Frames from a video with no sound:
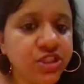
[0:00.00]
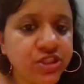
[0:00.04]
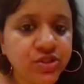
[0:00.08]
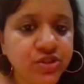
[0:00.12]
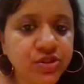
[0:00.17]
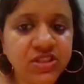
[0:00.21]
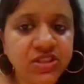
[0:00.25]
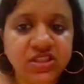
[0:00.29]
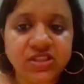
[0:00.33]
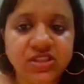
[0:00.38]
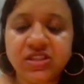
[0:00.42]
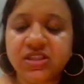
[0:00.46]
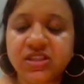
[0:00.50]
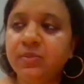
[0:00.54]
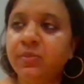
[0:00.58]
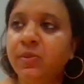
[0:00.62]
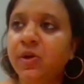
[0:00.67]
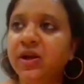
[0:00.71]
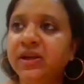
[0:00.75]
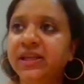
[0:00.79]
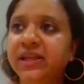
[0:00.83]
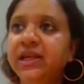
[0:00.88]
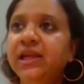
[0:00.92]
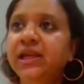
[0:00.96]
judicial
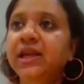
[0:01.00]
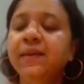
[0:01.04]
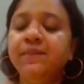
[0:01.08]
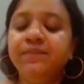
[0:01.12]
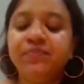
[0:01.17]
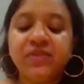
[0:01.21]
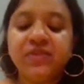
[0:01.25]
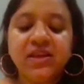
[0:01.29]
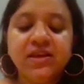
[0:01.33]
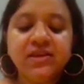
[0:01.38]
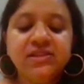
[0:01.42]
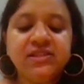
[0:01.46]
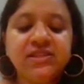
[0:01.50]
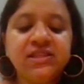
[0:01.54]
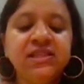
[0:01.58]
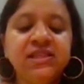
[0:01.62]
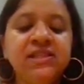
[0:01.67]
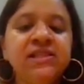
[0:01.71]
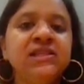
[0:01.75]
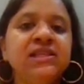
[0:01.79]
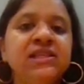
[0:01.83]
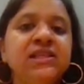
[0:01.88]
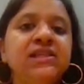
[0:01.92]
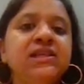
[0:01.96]
body,
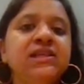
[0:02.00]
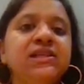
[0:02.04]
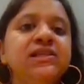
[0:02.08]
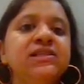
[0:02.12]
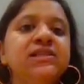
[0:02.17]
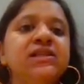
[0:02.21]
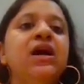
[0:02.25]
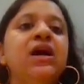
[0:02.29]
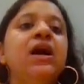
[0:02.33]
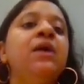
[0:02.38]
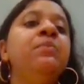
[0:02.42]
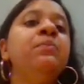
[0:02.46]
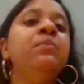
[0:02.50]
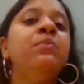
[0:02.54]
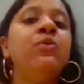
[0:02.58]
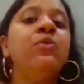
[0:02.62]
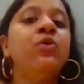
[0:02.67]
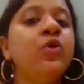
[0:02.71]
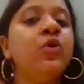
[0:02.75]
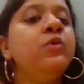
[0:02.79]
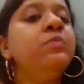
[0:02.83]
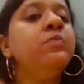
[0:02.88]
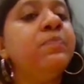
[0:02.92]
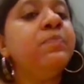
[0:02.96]
since it is a
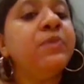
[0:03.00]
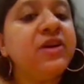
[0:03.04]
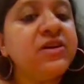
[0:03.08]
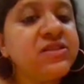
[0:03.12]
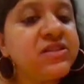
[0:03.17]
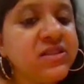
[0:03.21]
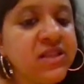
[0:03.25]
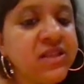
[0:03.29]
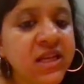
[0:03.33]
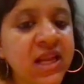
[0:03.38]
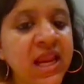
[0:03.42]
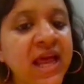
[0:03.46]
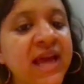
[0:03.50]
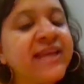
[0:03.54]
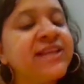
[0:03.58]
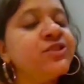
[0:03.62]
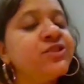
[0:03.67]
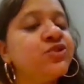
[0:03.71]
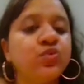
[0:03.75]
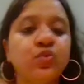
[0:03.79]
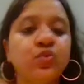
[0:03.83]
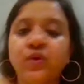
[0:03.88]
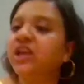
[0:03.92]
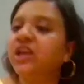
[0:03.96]
more
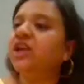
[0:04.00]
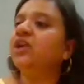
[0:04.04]
personalized way